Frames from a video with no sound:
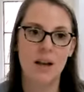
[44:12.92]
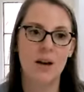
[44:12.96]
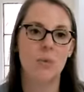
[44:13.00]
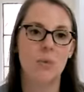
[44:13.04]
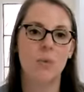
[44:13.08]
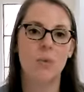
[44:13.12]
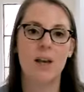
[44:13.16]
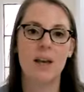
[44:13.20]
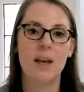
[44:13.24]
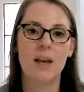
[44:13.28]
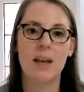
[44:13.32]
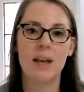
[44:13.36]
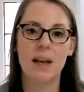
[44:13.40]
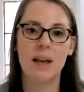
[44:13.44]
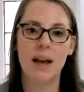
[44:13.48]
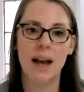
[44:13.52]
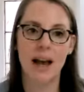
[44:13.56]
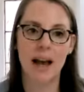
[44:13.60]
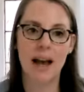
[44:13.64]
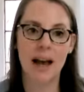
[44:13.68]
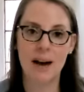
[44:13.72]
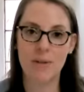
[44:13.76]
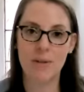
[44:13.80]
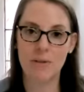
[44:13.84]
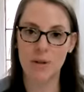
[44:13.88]
We
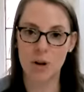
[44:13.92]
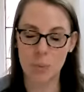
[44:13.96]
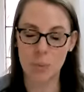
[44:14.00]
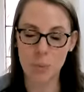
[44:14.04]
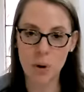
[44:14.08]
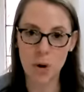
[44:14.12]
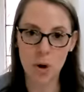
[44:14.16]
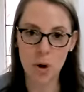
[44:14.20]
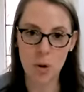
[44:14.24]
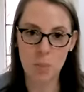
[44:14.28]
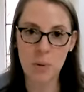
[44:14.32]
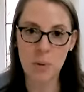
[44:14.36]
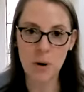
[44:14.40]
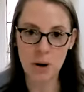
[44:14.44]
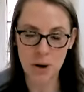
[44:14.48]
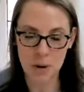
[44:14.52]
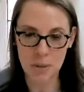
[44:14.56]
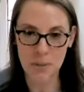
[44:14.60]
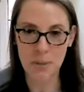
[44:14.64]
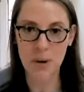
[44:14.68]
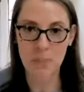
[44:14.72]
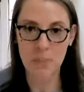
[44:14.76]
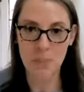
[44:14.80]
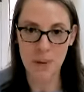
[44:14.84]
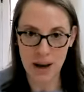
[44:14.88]
have an appropriate
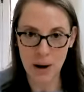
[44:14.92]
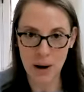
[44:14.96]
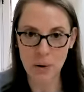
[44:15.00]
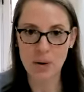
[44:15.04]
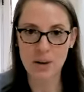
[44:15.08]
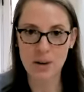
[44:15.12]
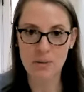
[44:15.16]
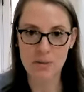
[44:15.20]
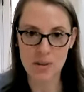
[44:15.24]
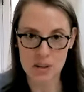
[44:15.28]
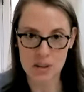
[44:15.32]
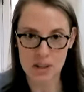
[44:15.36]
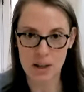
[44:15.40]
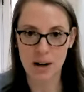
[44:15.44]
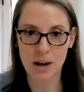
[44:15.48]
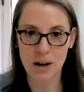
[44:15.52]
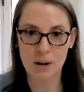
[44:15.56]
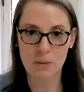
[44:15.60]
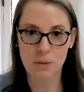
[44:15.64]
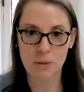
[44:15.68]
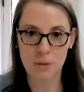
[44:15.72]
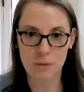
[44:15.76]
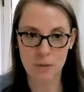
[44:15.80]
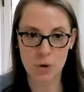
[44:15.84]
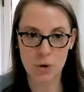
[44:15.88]
amount of desire
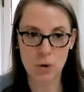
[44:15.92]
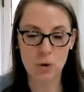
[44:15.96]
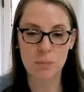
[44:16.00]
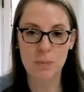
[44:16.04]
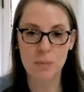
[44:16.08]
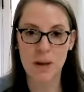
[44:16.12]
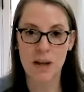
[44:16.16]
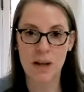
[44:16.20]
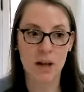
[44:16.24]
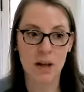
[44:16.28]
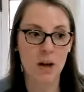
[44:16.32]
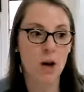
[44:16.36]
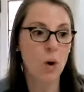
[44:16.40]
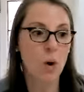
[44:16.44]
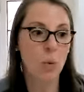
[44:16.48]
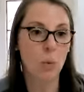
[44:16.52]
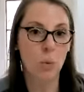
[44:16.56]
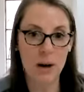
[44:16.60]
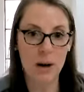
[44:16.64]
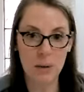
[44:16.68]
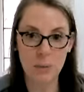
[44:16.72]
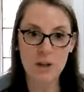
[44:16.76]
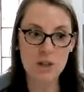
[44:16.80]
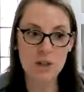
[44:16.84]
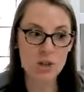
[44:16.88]
for food, meaning
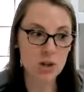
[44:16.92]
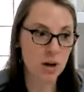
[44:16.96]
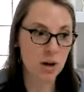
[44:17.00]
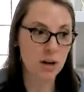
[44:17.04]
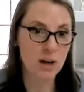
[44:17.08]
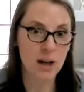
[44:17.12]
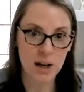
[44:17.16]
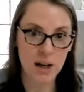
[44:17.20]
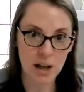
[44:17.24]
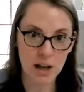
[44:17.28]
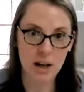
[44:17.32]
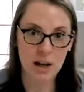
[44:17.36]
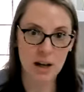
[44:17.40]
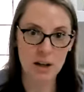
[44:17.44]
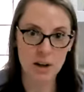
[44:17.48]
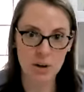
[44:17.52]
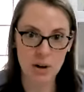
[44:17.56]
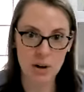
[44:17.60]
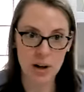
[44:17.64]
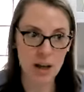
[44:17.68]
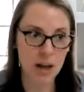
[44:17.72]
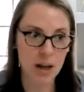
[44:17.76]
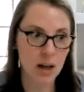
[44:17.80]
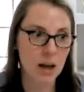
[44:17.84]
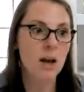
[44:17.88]
when we start getting
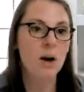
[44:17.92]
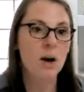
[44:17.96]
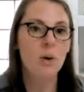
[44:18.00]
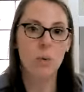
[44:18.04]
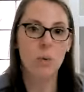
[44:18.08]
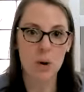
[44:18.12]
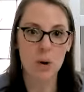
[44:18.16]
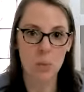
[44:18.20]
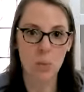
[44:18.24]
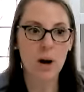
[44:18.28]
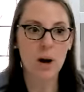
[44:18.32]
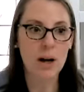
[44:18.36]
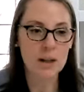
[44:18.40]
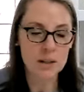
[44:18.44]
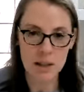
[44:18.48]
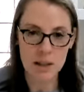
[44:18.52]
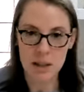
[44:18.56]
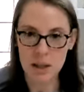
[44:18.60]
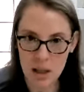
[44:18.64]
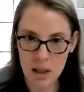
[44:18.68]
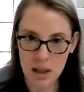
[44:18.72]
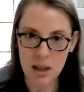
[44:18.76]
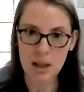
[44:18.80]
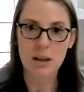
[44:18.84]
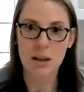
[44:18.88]
hungry, we want
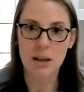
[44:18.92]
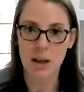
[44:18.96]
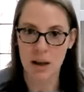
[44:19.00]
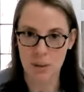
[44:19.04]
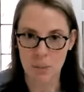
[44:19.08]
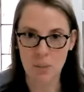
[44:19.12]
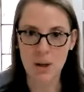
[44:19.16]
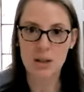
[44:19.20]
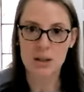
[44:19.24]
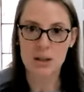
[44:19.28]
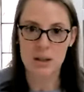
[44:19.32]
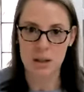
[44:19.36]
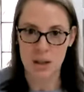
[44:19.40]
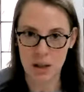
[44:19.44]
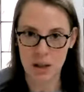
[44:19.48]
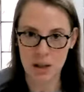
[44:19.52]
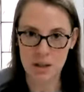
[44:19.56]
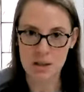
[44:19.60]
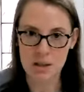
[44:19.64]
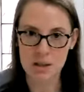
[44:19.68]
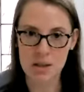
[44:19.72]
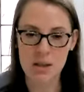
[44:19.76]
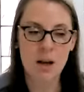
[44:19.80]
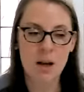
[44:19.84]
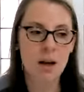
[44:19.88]
to eat. That makes
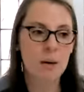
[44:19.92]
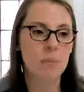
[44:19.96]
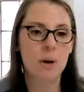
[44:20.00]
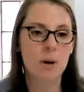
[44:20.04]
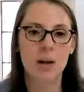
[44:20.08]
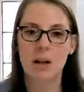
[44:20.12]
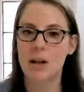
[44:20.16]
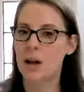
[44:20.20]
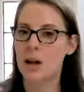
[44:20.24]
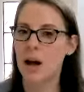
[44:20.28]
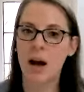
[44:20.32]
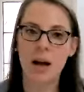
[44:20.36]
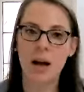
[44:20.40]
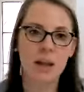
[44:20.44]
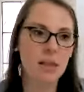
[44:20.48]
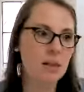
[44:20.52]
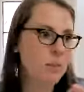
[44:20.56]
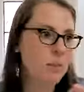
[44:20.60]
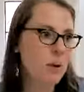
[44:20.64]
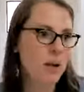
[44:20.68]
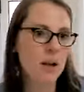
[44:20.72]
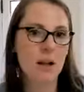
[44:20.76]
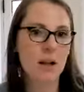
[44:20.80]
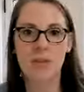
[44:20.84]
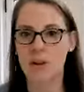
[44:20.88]
sense, but not in the
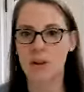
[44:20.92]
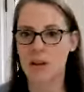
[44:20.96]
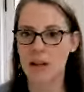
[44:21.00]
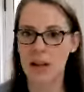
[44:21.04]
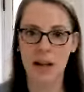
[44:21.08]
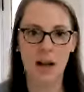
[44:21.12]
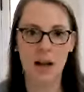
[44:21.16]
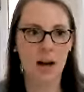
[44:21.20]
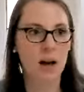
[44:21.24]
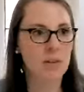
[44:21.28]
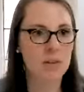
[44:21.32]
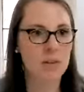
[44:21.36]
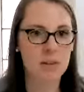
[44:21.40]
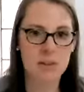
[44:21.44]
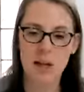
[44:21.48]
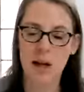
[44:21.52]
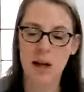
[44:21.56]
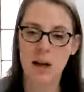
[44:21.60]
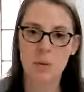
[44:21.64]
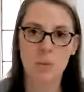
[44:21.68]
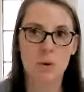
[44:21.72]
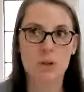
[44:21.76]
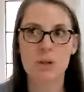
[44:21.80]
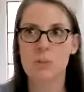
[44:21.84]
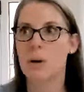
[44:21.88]
middle of the day all the
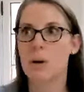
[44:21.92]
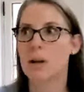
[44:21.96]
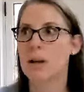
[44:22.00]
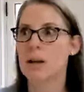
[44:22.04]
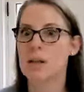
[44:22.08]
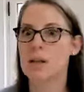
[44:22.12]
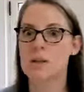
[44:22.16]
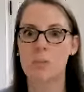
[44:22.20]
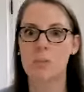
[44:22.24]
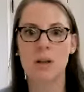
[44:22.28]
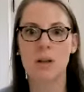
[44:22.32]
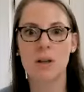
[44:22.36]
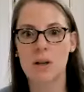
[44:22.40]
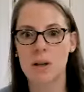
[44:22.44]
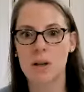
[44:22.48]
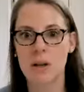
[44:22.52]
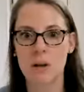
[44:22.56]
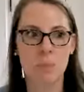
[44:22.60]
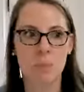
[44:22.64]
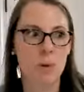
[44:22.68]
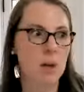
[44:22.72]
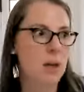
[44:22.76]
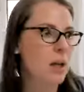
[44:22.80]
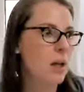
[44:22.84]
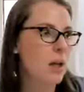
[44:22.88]
time. What's my next meal going to
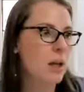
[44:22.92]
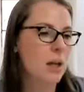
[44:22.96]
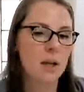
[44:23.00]
be?